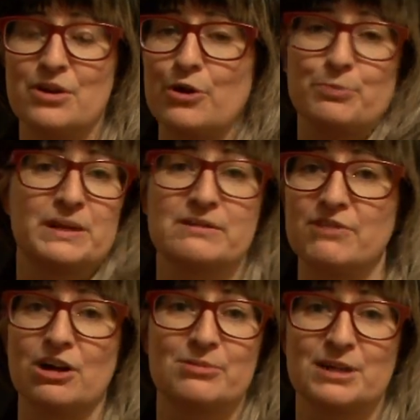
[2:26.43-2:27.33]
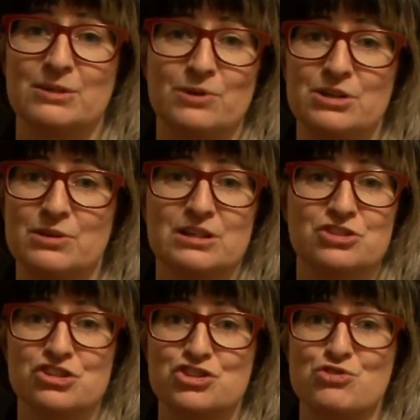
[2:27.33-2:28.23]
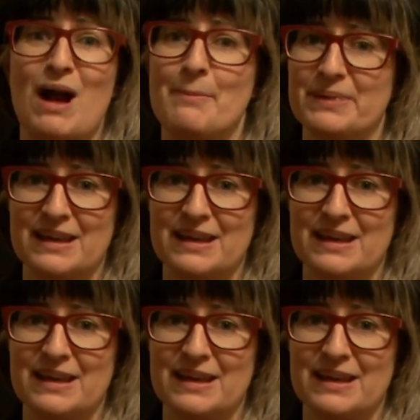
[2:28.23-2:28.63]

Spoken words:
open environment where you can just drop in